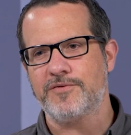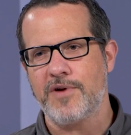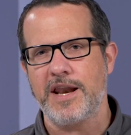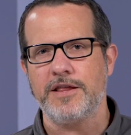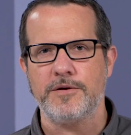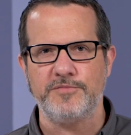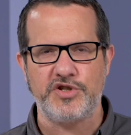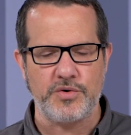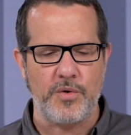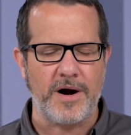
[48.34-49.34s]
are running them,
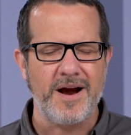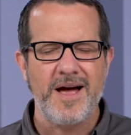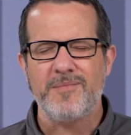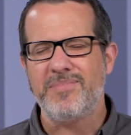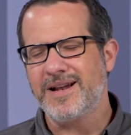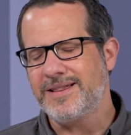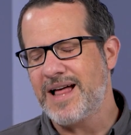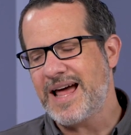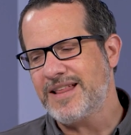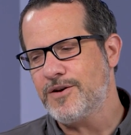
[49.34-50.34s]
sure. But a
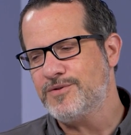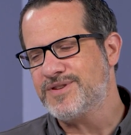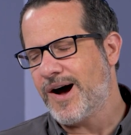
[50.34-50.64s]
lot of those